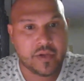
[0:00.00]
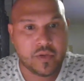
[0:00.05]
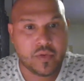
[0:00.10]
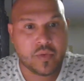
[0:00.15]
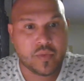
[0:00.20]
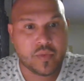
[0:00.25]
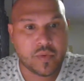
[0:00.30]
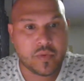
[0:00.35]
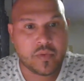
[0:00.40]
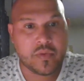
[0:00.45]

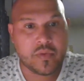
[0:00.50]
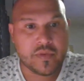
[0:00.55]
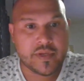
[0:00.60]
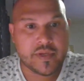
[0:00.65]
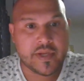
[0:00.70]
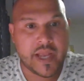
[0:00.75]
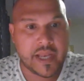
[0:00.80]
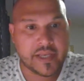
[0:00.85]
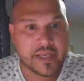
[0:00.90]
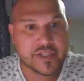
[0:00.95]
Guru
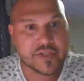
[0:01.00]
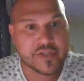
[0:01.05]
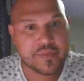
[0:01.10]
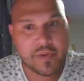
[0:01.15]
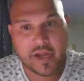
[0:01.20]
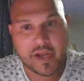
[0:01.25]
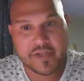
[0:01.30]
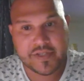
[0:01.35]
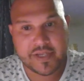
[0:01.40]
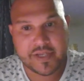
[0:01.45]
Knowledge
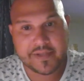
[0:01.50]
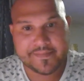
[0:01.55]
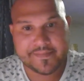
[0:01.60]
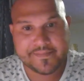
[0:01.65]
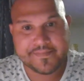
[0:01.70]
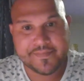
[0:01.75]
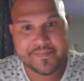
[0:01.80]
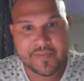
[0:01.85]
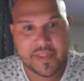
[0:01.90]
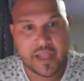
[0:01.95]
Project.
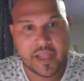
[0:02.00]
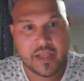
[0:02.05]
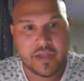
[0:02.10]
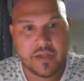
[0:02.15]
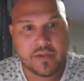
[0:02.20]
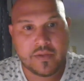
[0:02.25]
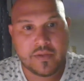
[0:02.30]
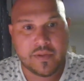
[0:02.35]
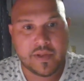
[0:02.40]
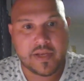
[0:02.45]
Thank
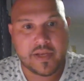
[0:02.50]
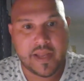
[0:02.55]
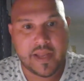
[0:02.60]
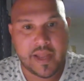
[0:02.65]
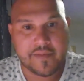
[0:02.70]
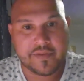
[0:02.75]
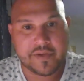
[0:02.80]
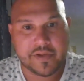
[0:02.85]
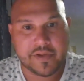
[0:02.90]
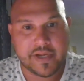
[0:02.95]
you and
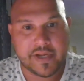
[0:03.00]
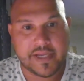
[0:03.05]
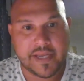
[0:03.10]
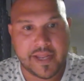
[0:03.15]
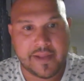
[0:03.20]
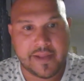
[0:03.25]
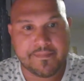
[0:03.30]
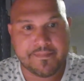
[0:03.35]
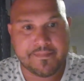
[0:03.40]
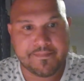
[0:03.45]
have a great
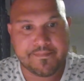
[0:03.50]
day.